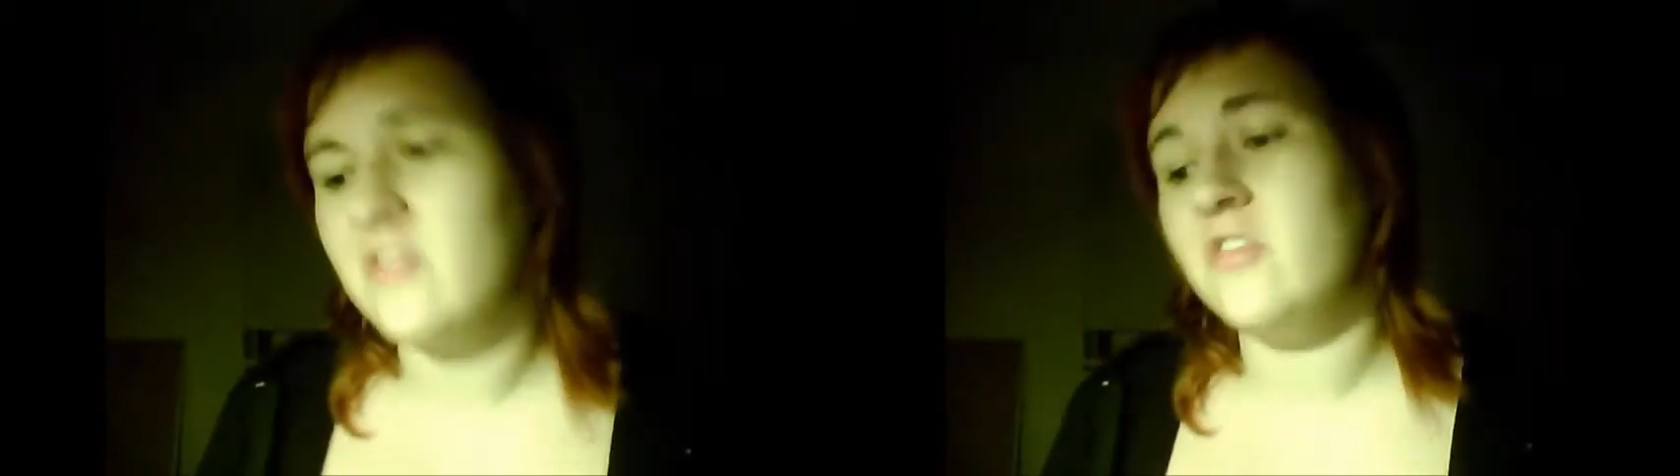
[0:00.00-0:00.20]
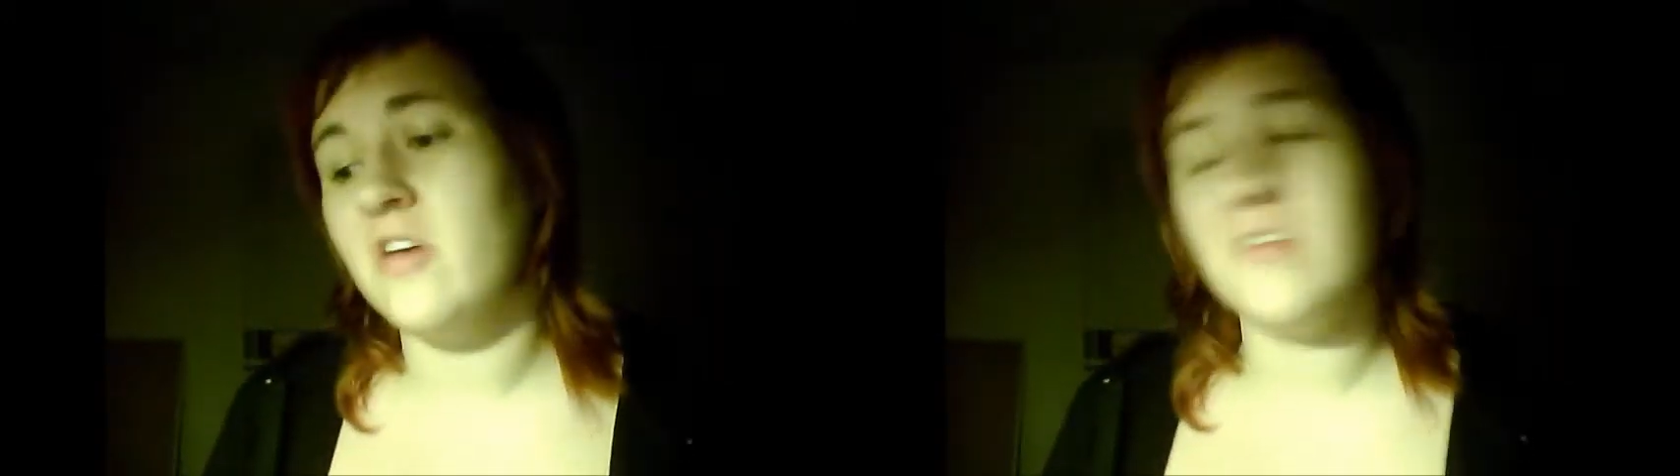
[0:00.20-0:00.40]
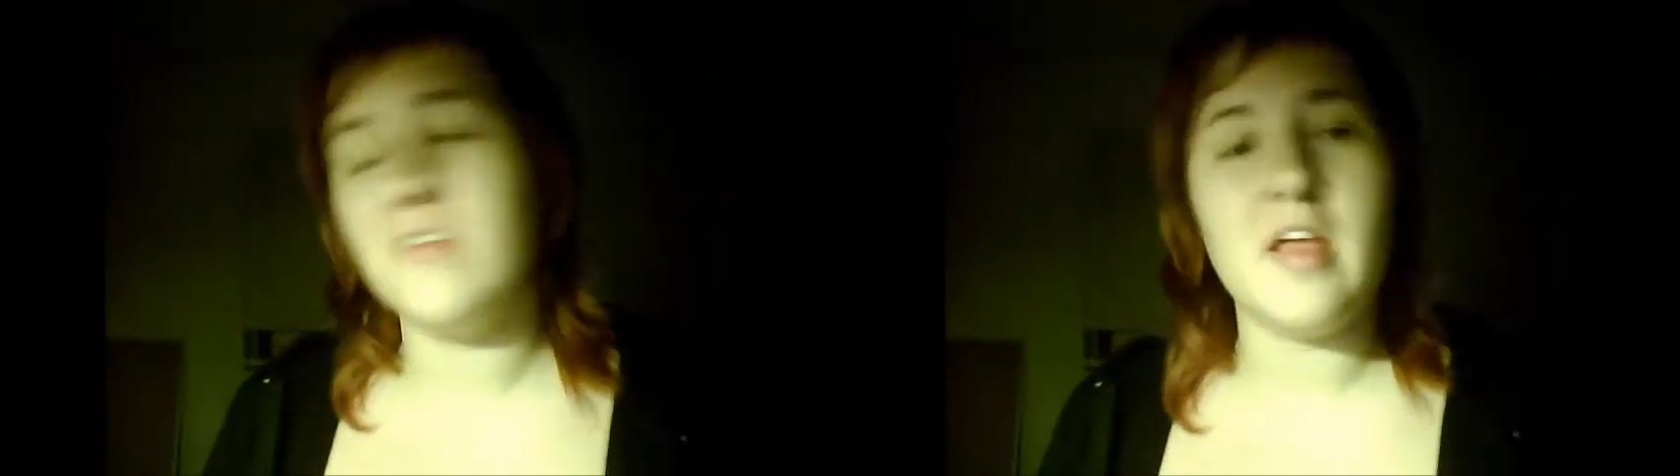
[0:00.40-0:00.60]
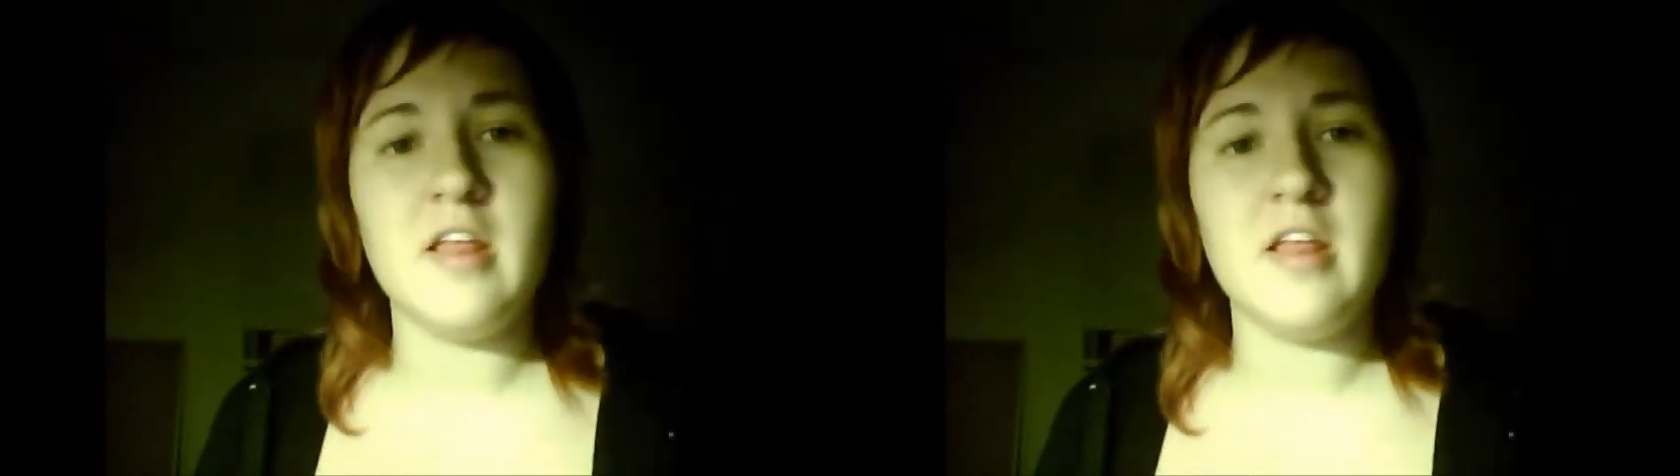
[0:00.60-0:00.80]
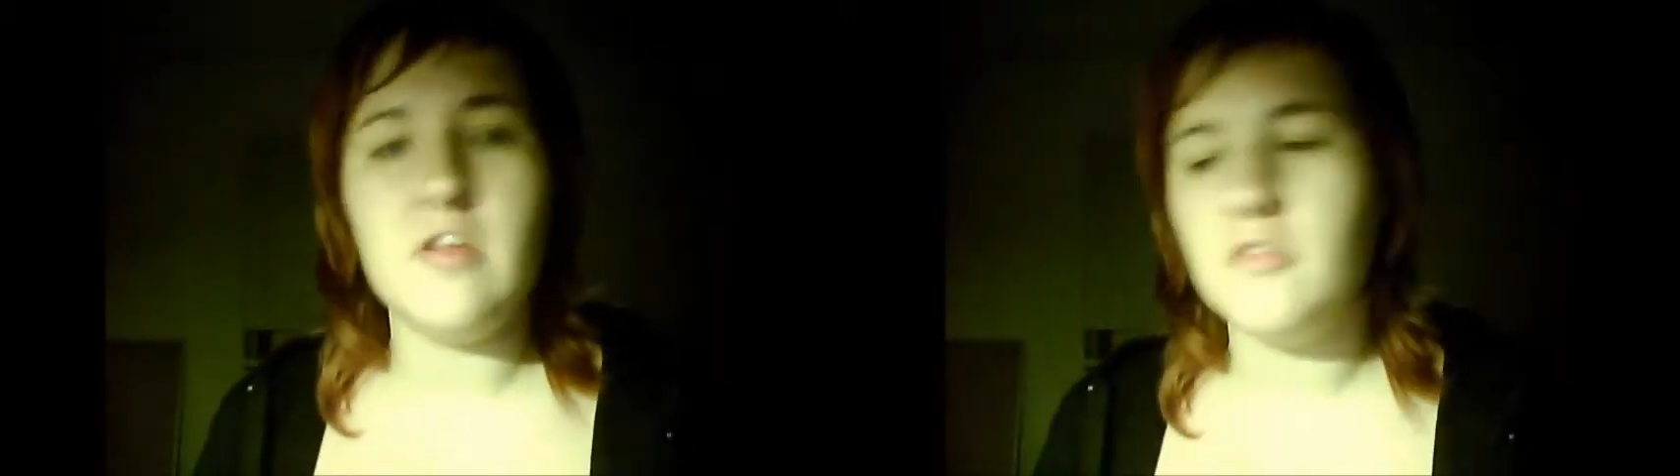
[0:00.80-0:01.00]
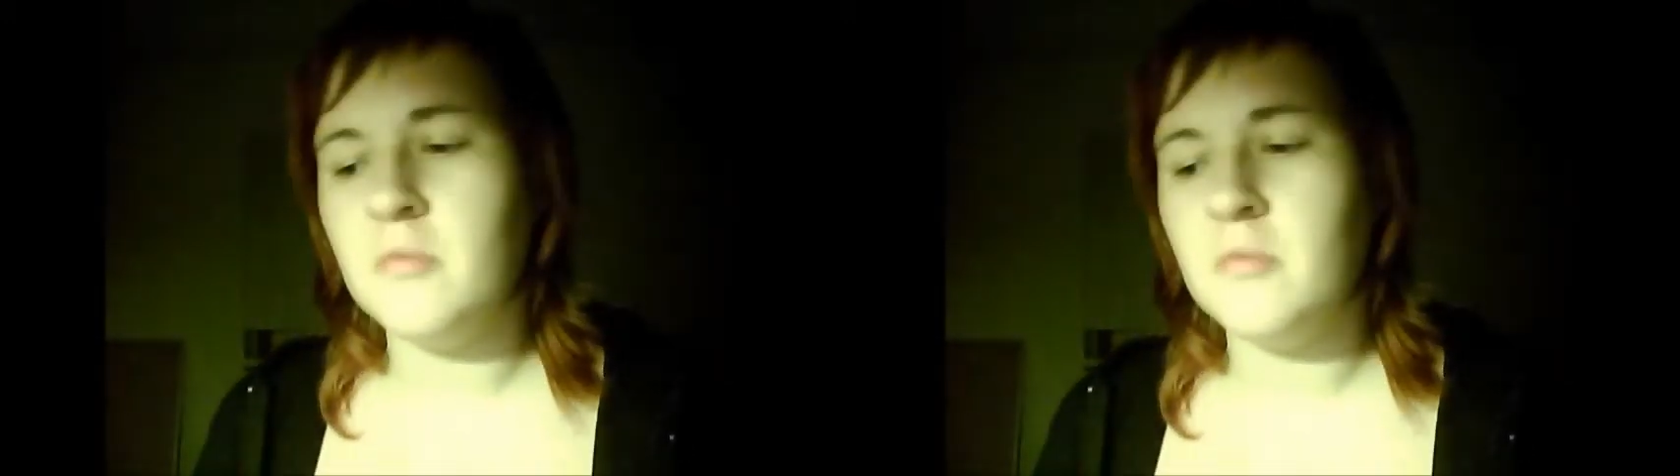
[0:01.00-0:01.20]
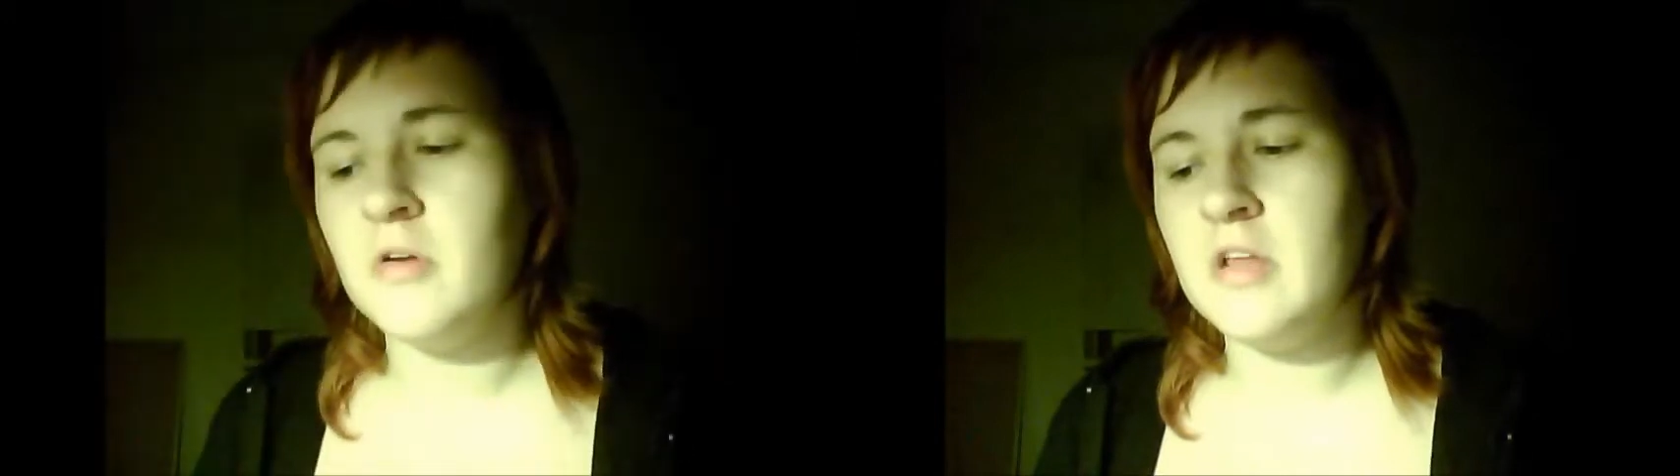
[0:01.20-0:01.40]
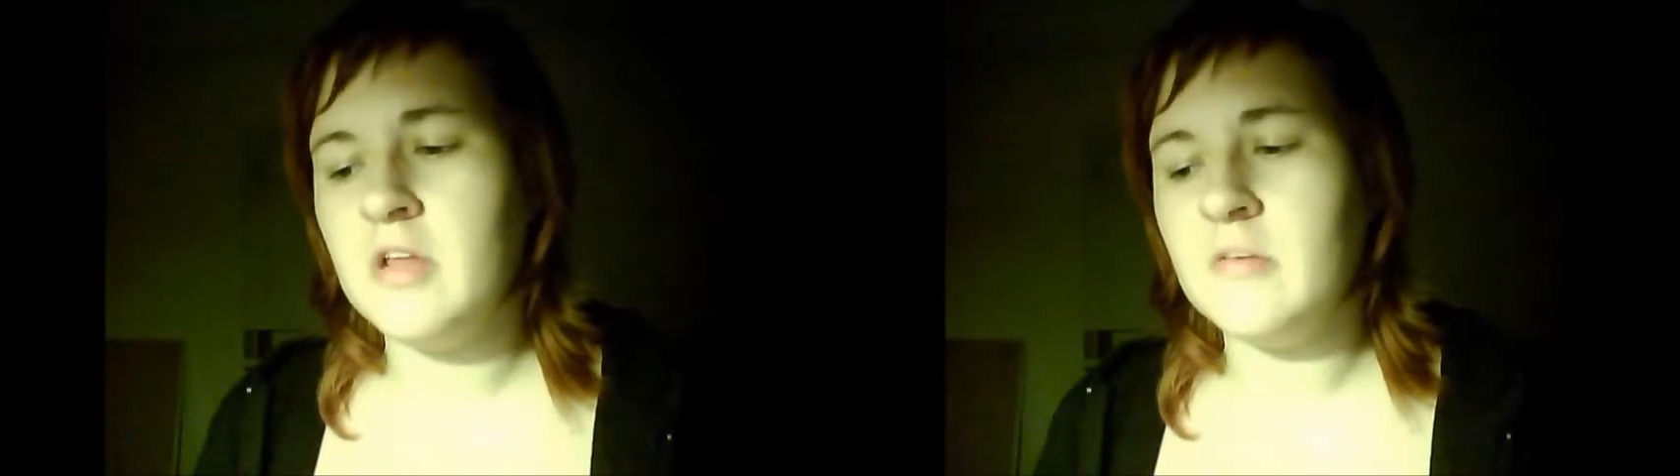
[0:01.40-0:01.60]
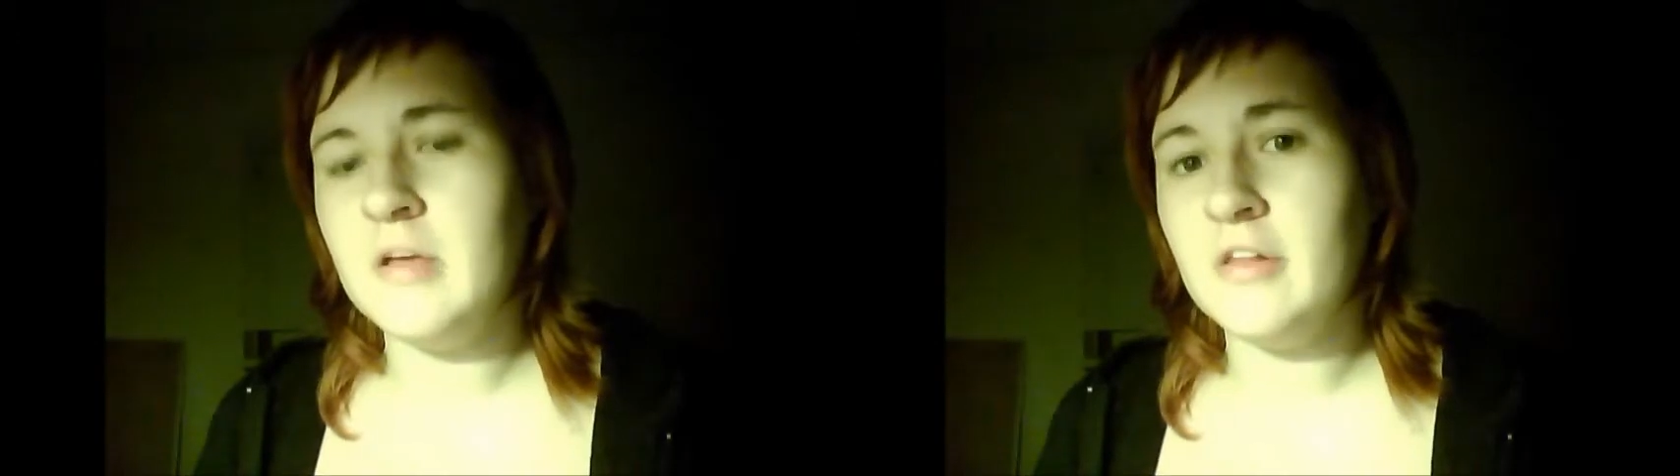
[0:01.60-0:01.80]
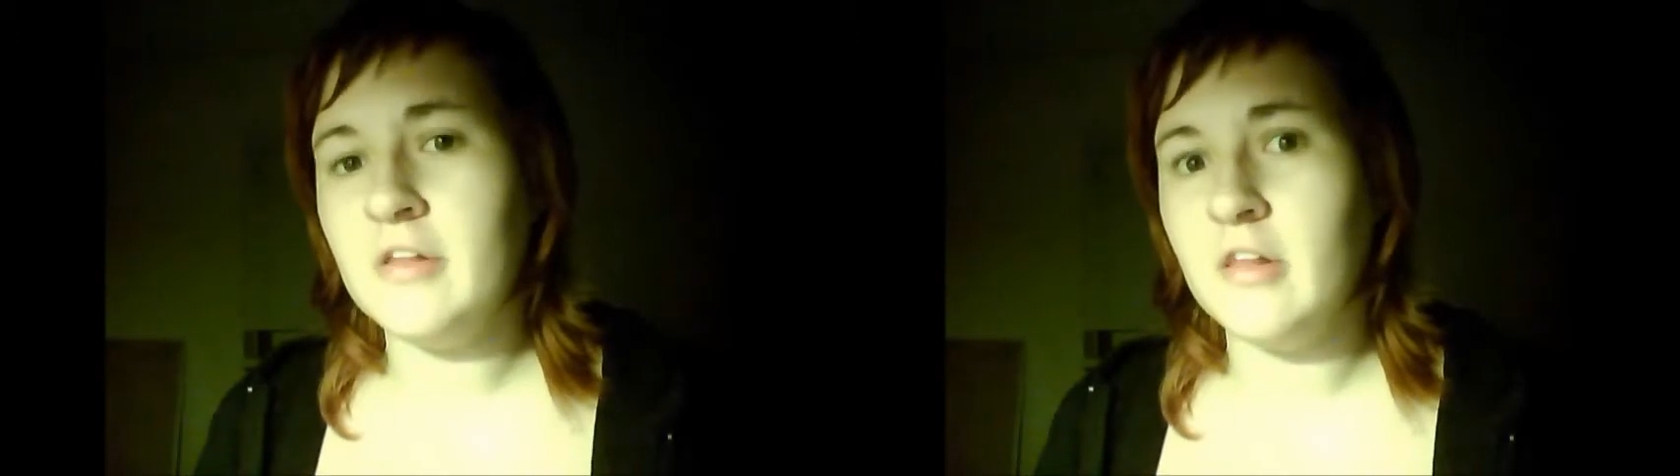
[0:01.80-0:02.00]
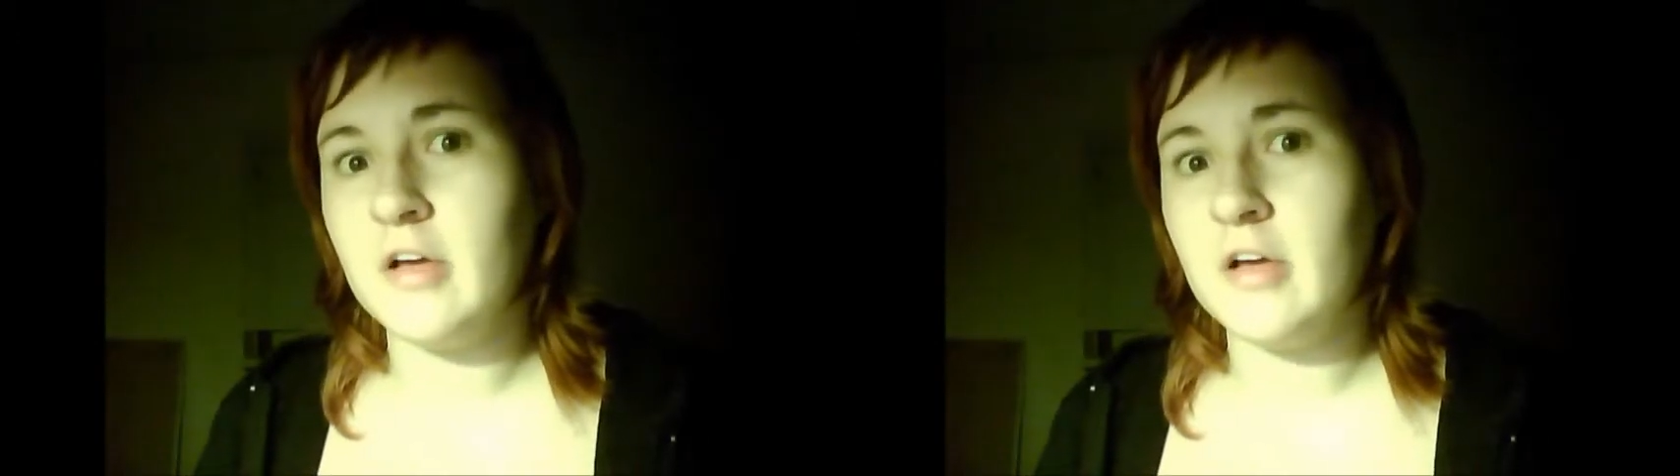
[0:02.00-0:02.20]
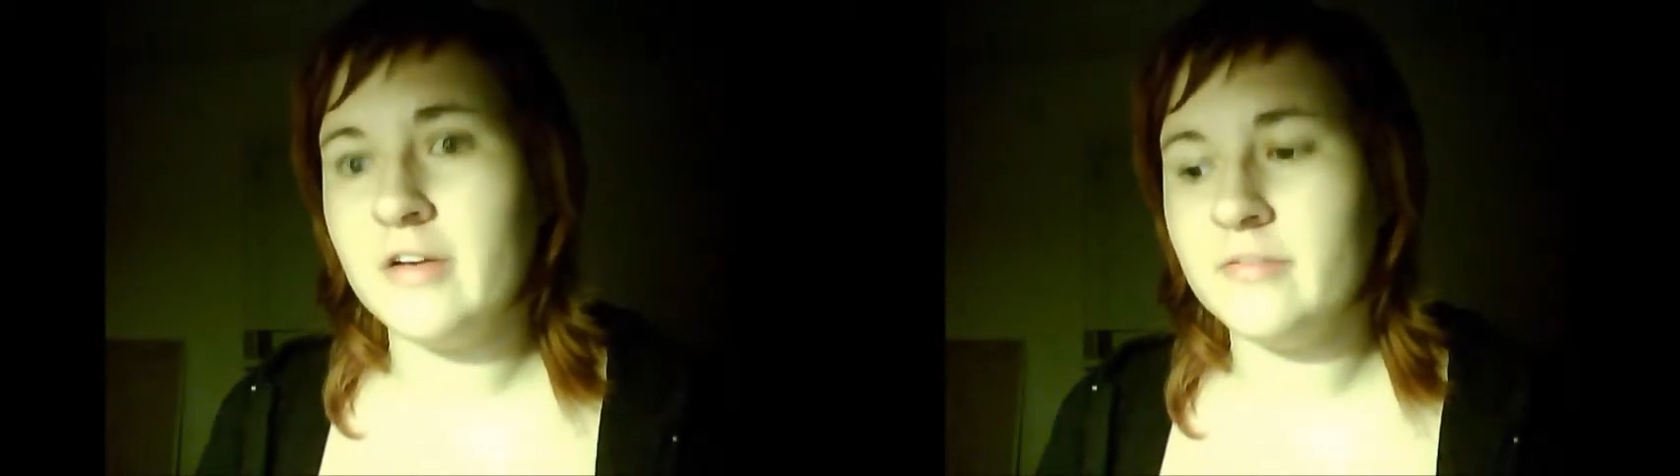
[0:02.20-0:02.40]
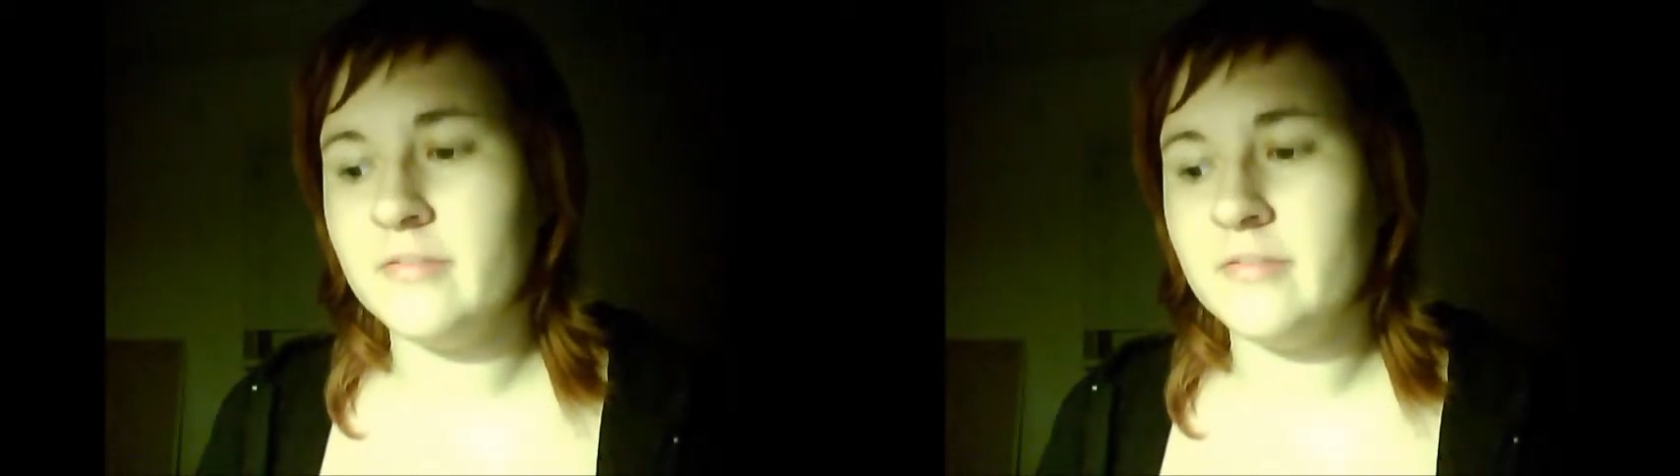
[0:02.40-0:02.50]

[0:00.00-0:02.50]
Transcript: does a YouTuber need to be good looking?